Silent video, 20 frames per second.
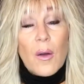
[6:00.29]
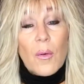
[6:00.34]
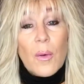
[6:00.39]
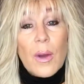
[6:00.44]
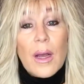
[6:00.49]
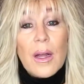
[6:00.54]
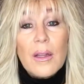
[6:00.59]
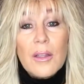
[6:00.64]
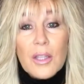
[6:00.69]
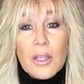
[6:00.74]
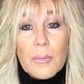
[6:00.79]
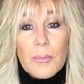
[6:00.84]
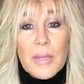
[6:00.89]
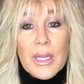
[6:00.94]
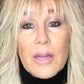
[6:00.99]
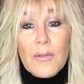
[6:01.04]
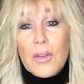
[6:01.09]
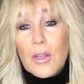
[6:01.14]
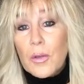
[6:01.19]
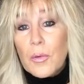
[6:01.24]
Well,
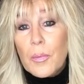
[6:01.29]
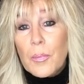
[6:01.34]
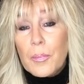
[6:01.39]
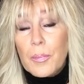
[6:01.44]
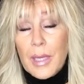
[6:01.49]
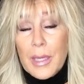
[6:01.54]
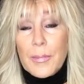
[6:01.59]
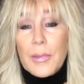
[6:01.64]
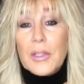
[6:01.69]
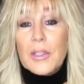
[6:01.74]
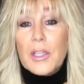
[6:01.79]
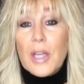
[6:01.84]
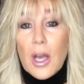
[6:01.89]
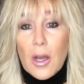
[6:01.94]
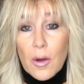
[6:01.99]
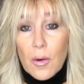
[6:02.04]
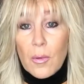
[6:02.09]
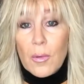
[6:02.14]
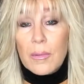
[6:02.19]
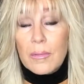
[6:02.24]
many of you people
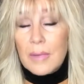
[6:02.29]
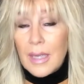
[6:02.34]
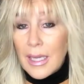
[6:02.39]
know